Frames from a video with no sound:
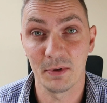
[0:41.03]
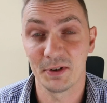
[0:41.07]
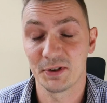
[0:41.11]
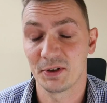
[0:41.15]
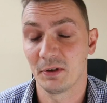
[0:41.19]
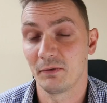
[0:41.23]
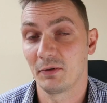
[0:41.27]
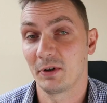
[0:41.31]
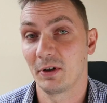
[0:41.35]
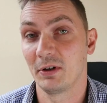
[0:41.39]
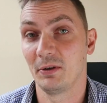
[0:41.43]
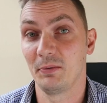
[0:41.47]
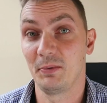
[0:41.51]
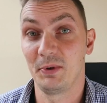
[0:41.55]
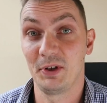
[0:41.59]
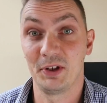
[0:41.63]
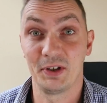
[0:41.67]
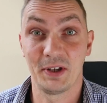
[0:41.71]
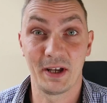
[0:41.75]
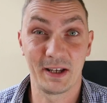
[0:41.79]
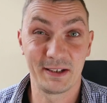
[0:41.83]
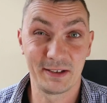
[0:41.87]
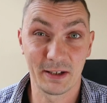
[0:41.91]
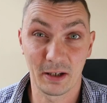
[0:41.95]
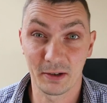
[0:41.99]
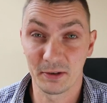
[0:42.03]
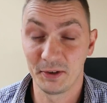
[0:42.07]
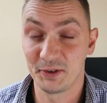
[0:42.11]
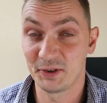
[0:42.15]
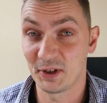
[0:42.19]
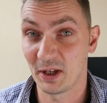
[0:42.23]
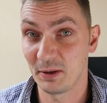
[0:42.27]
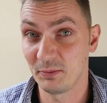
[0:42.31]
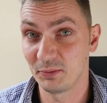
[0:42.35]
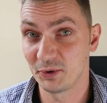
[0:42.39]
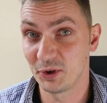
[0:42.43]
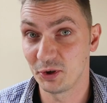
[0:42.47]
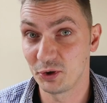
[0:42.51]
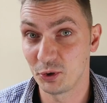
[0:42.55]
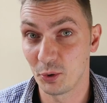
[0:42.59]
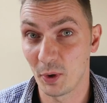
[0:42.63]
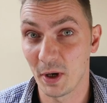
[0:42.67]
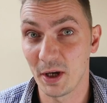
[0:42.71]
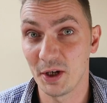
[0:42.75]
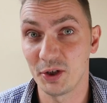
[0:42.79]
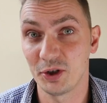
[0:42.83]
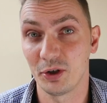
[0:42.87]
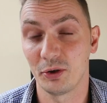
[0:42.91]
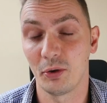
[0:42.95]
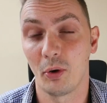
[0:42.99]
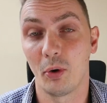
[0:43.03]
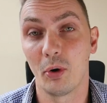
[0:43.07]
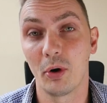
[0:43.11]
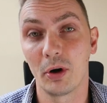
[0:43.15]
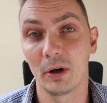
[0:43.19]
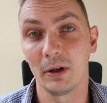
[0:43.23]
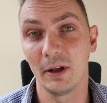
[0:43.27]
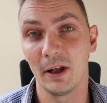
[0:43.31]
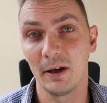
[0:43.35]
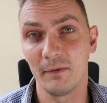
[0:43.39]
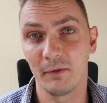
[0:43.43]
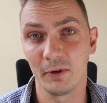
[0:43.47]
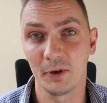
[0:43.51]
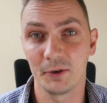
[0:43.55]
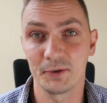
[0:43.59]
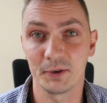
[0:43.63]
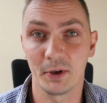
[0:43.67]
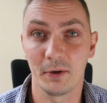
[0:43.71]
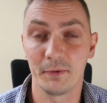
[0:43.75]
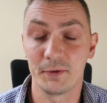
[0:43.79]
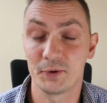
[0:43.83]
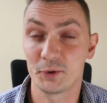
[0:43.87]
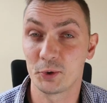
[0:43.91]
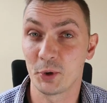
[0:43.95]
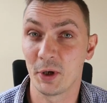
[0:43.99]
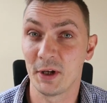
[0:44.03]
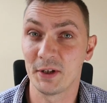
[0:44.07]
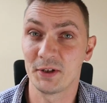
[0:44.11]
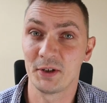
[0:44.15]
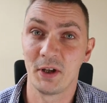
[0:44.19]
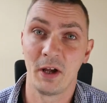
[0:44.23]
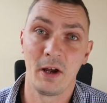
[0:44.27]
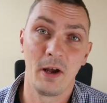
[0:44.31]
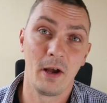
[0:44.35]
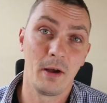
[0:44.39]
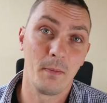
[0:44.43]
it's never going to be exactly the same situation or levels of stress,